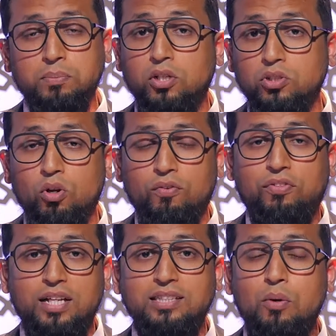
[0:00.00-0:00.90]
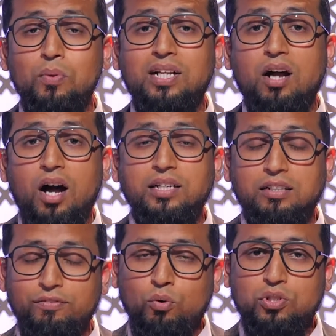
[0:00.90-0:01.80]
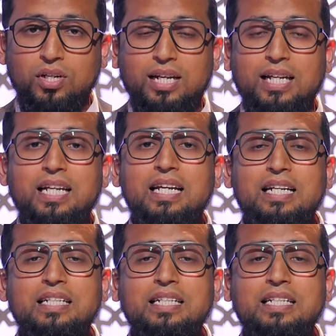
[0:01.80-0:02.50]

because a lot of things that we can't, unfortunately,